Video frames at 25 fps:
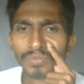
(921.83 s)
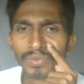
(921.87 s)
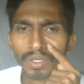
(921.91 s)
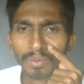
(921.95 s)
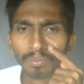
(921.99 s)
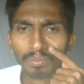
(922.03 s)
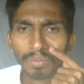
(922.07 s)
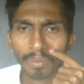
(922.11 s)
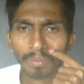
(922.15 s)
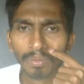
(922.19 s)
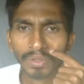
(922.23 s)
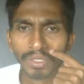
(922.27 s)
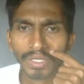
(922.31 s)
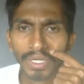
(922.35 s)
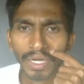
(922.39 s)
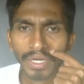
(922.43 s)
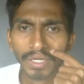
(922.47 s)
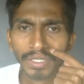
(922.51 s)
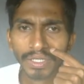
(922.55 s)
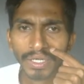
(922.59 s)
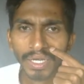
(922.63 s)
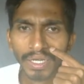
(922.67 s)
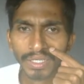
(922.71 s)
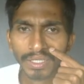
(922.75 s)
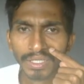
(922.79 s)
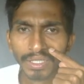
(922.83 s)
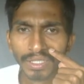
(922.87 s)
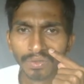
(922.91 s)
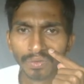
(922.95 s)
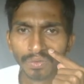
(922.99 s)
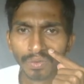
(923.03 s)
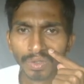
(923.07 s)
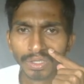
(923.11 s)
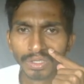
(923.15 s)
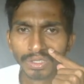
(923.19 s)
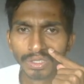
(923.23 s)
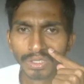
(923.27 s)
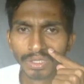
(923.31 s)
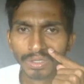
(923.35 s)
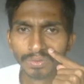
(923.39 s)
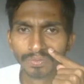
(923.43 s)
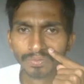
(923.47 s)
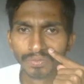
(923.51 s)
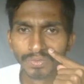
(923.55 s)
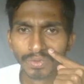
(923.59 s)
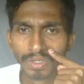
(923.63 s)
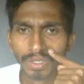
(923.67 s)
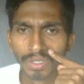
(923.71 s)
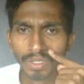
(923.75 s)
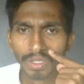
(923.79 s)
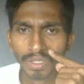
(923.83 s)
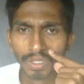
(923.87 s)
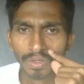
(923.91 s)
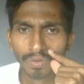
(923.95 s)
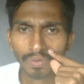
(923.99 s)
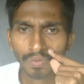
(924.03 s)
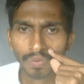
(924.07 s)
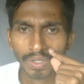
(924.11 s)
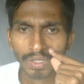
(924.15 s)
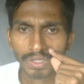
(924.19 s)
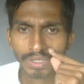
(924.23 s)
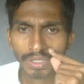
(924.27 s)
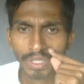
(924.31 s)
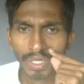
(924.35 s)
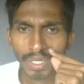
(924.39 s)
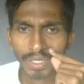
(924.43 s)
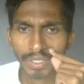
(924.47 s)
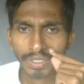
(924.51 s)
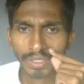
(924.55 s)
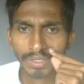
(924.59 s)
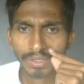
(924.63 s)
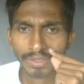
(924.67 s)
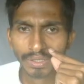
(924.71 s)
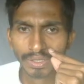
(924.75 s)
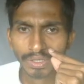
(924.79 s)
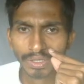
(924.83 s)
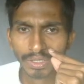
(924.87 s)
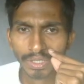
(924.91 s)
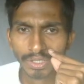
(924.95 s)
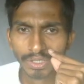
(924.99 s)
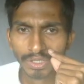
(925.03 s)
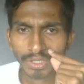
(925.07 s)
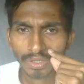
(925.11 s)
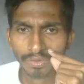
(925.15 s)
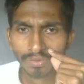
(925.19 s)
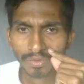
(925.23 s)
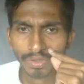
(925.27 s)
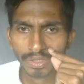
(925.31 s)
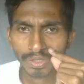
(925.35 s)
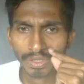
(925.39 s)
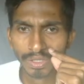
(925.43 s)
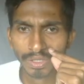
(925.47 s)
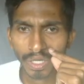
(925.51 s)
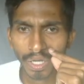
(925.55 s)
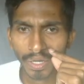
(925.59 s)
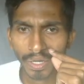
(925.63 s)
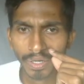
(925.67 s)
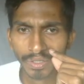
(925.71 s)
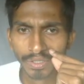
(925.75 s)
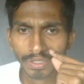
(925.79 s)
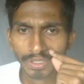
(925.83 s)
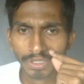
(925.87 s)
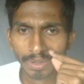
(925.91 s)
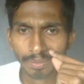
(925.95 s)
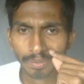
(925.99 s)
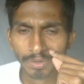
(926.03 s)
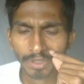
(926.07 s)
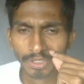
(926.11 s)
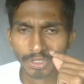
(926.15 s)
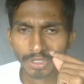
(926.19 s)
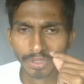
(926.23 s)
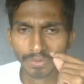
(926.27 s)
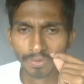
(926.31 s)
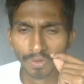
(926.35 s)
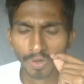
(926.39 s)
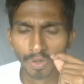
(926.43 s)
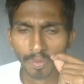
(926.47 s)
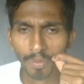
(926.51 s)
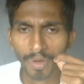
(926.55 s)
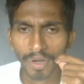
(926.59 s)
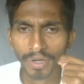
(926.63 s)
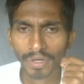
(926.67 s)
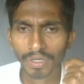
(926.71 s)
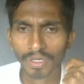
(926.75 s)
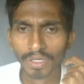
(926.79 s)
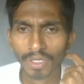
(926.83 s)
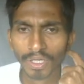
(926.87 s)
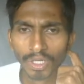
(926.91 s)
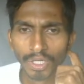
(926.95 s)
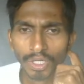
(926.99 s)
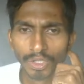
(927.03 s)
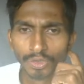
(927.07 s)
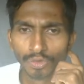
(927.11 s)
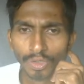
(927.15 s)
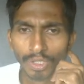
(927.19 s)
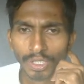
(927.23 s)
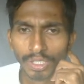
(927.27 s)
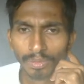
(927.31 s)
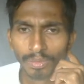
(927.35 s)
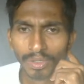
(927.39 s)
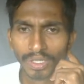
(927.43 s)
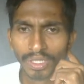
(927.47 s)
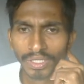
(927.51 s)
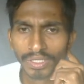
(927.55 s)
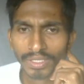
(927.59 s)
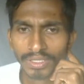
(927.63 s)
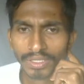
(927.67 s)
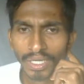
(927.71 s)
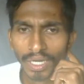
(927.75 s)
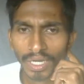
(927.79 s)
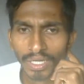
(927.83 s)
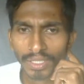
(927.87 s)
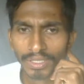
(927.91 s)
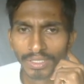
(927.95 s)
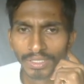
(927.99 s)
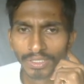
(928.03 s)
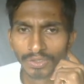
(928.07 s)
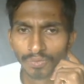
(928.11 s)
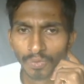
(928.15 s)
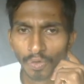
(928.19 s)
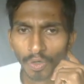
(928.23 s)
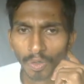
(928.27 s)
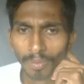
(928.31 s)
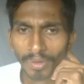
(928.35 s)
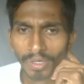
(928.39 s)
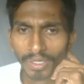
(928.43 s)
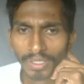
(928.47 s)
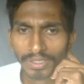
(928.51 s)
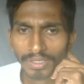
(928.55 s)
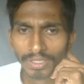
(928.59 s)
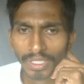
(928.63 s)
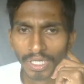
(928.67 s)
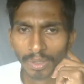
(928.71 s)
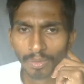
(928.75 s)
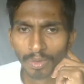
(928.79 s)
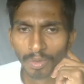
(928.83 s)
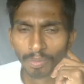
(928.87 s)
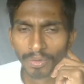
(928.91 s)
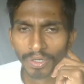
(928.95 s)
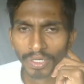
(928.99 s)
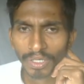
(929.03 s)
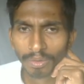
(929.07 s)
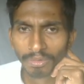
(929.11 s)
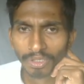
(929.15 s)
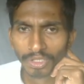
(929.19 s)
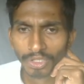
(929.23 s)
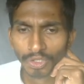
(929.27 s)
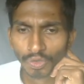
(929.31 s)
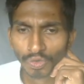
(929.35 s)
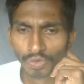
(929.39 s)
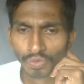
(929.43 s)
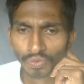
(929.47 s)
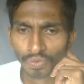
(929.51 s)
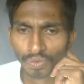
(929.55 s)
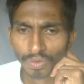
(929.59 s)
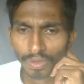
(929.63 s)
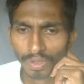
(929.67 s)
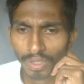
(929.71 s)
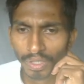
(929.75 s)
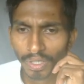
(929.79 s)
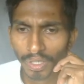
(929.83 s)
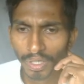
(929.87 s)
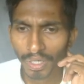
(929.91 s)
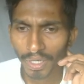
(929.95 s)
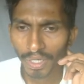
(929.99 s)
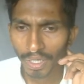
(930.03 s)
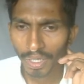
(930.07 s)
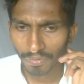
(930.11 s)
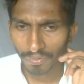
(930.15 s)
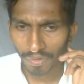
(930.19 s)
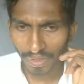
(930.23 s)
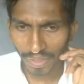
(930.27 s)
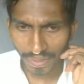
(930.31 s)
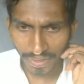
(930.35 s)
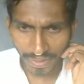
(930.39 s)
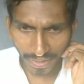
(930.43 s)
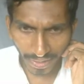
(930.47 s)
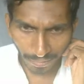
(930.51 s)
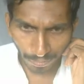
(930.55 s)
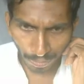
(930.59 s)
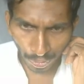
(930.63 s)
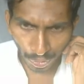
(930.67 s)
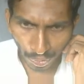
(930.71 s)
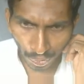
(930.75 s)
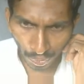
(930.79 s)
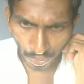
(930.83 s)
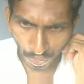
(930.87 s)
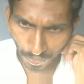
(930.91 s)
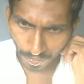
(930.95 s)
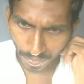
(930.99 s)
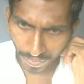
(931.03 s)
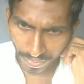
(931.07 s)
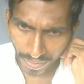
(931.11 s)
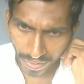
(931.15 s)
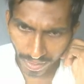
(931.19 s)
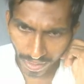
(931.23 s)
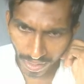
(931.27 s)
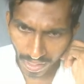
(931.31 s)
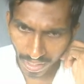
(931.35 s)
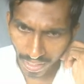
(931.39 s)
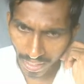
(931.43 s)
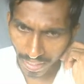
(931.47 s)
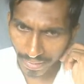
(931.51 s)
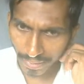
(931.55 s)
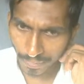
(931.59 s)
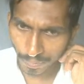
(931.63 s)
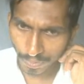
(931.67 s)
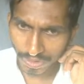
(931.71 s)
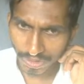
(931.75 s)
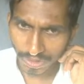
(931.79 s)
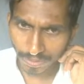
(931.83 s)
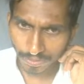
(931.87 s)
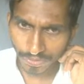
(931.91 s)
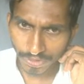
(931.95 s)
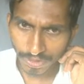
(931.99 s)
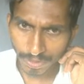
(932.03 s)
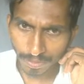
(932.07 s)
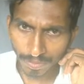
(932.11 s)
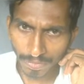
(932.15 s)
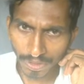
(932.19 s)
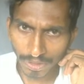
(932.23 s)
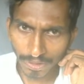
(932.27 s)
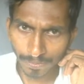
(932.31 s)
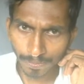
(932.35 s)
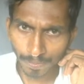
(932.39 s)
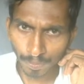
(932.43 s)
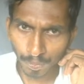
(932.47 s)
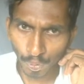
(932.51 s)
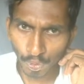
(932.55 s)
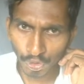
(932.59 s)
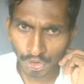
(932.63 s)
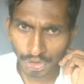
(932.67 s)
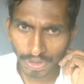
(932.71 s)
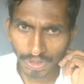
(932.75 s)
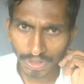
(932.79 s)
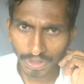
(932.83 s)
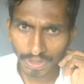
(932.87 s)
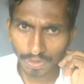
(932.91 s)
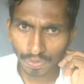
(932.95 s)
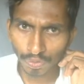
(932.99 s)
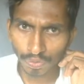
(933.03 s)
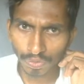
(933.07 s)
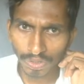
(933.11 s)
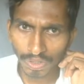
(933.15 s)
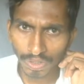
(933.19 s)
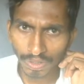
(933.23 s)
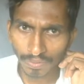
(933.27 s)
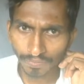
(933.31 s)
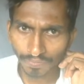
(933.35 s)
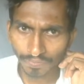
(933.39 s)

public ID I get, version ID, signature, width, height, JPG format. So ultimately, yeah, this format is gonna be pretty much useful. And what I have to do, I have to just simply push it to the